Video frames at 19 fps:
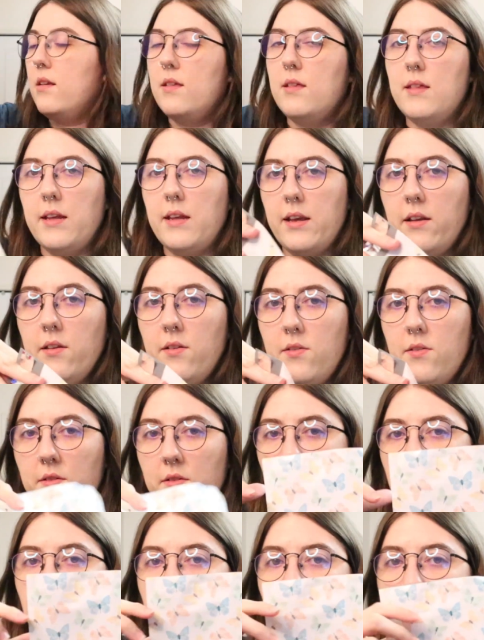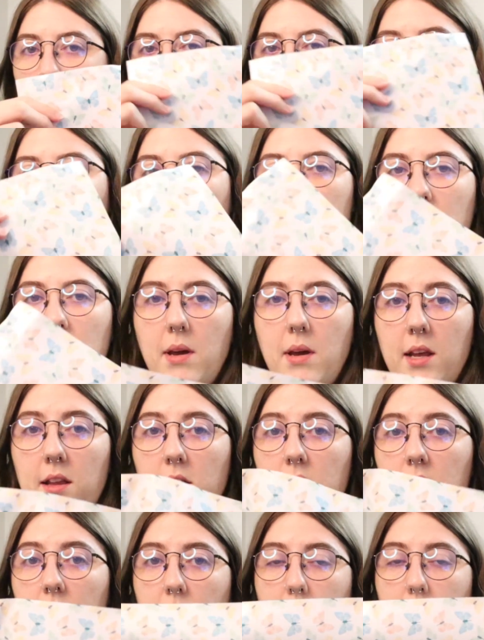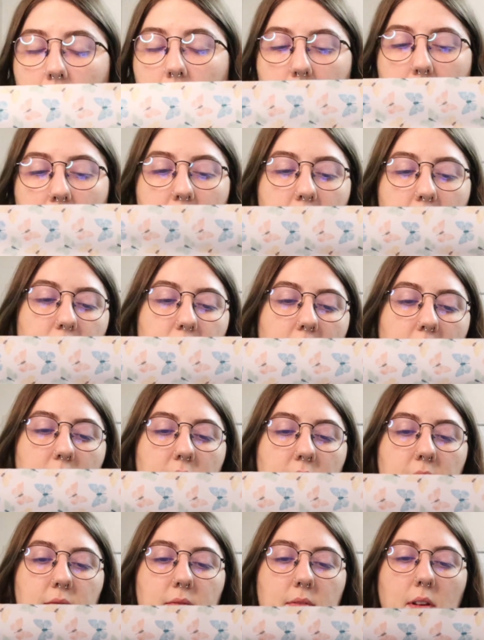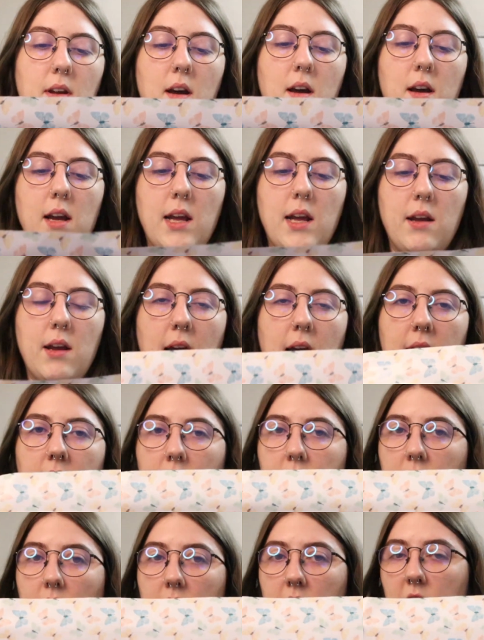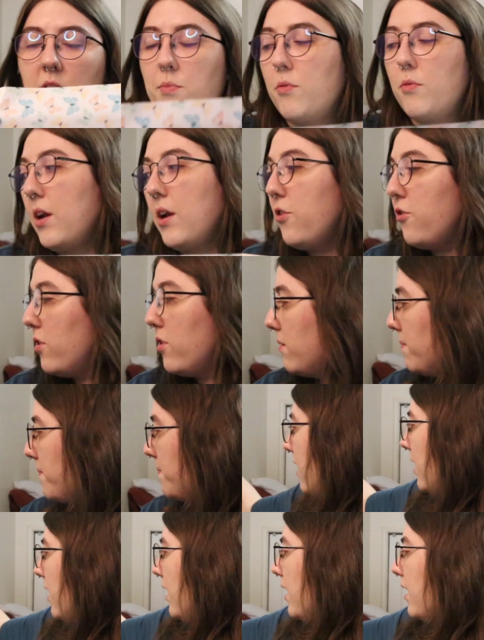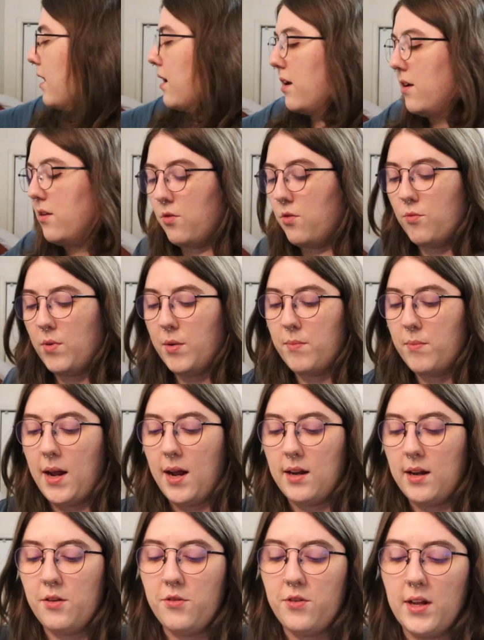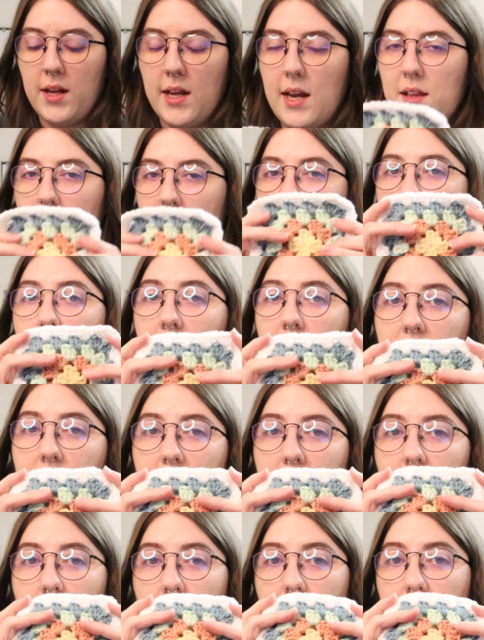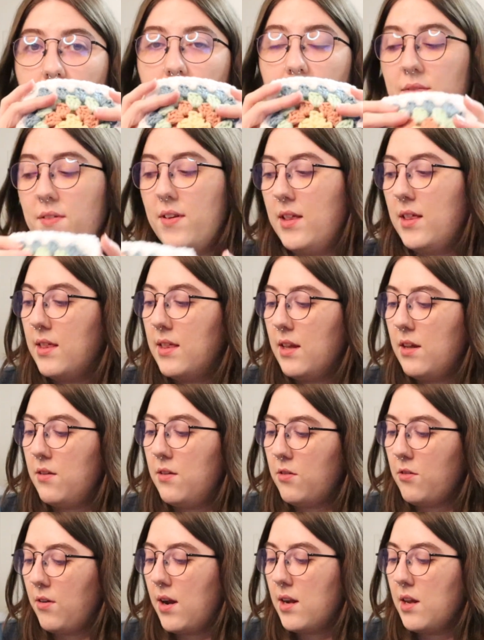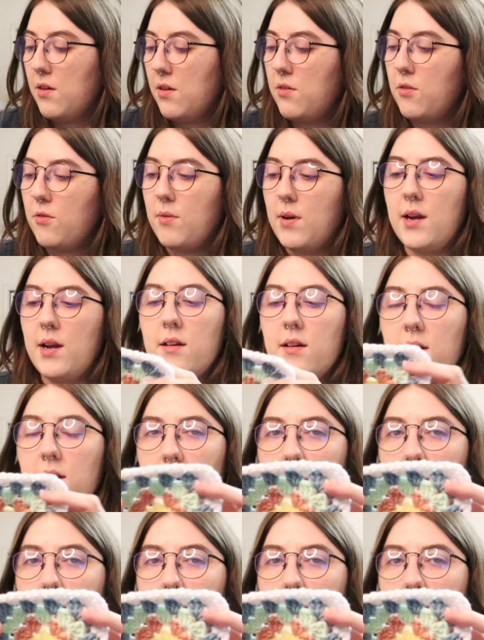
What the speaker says: this poly mailer that I mail my stuff out of. I had this as inspiration, and we managed to get 6 of this granny square.